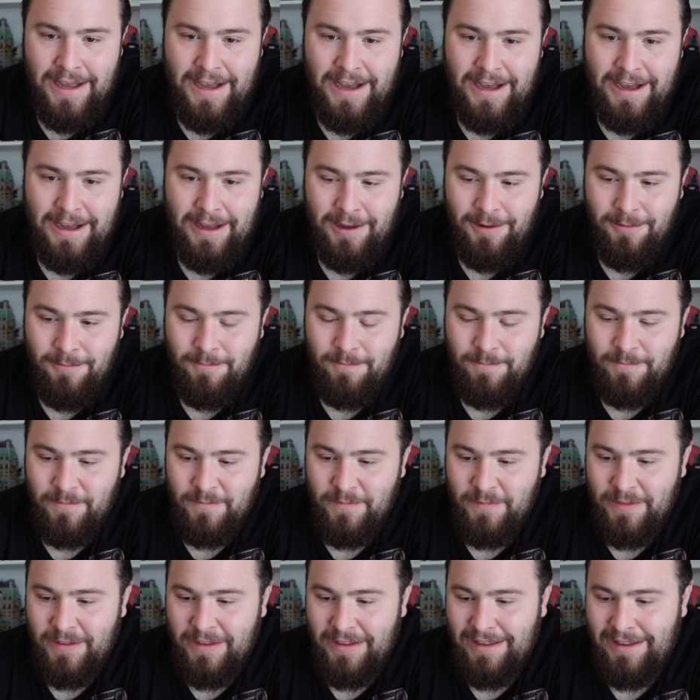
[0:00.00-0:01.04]
Um,
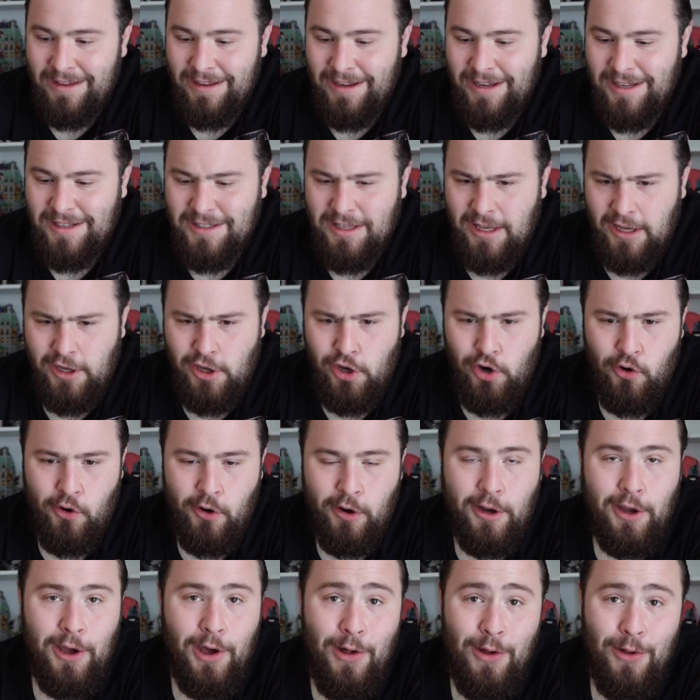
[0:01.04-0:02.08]
he's like, you're
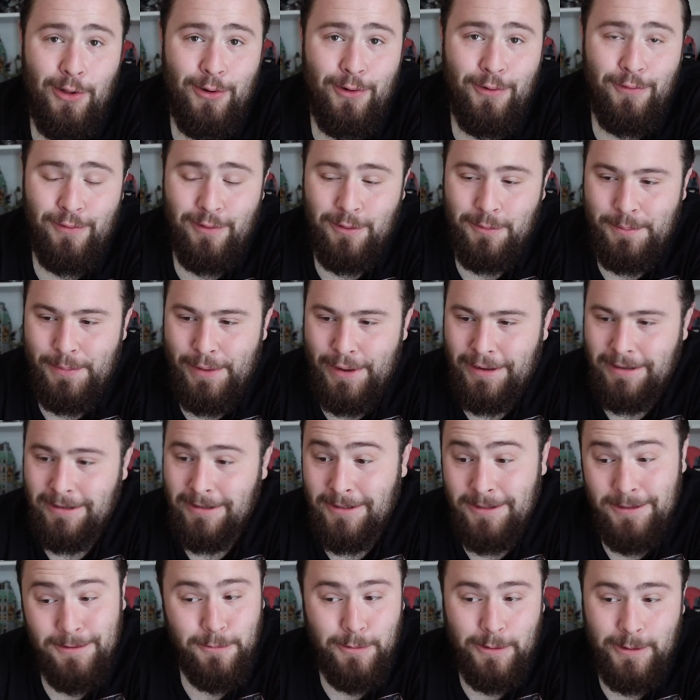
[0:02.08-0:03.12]
a colorful
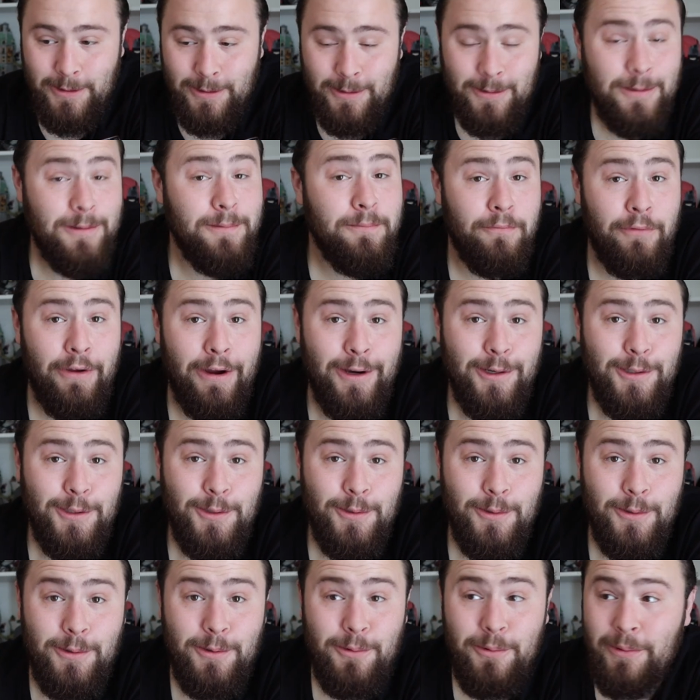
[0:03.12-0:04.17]
bunch, which is very
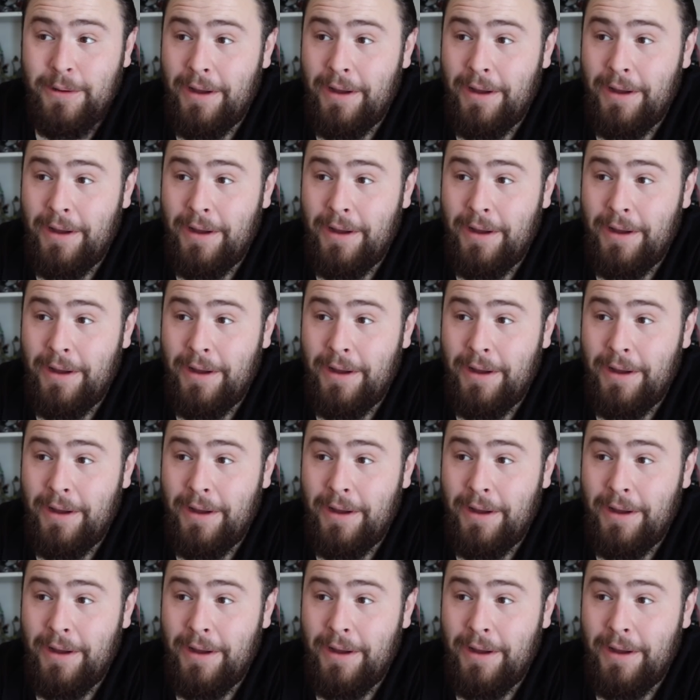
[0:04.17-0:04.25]
true.